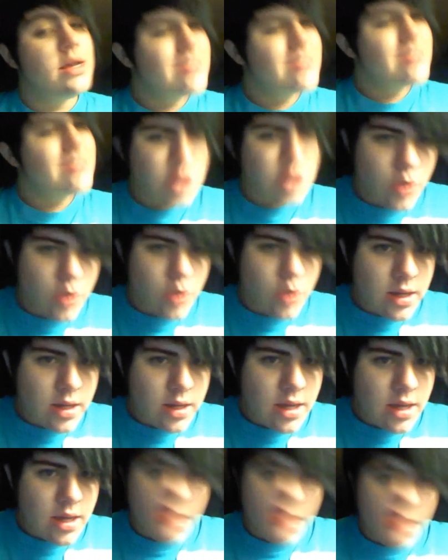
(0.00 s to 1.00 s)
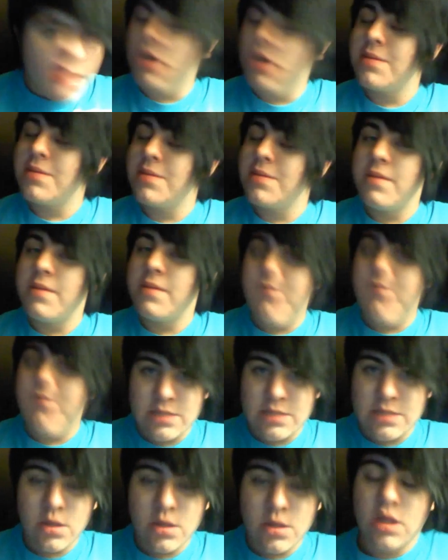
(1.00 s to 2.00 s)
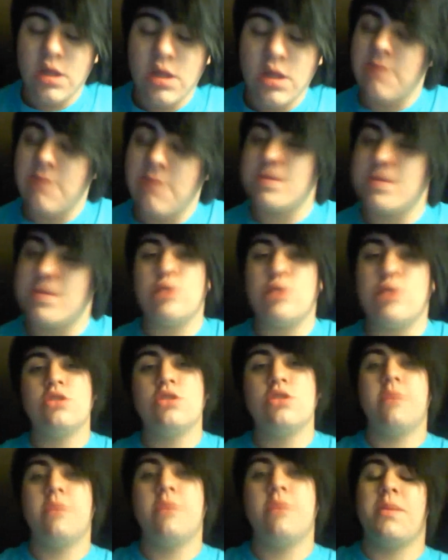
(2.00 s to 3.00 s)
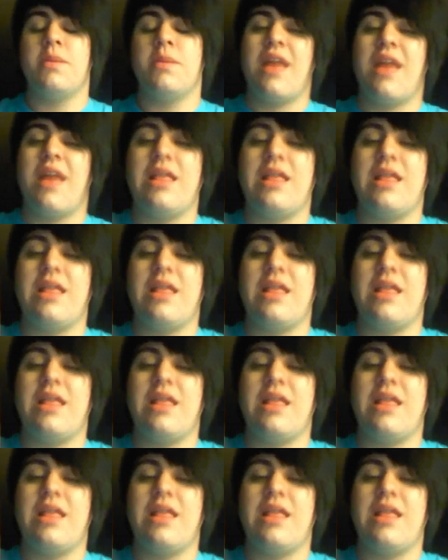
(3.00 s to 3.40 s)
enjoy. Look them up on Facebook, look them up on YouTube. I'll put that link